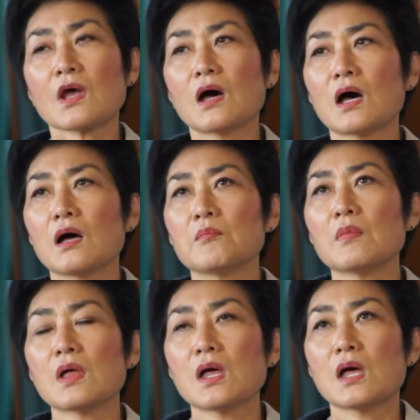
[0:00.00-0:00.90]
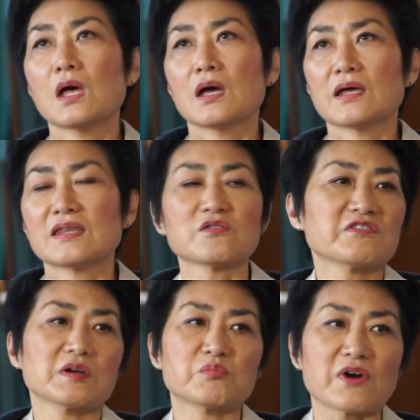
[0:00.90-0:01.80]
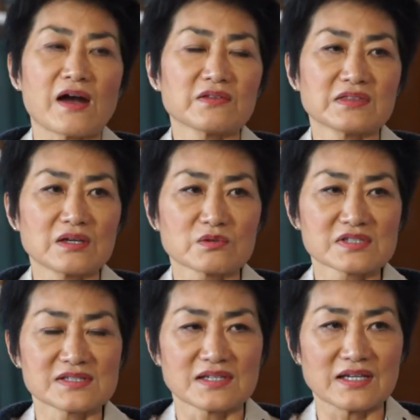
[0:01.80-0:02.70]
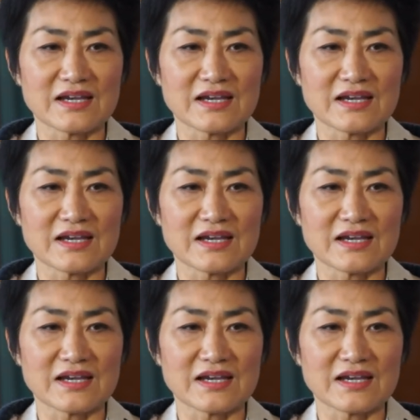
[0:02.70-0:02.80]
Um, they were very proud that they were a city.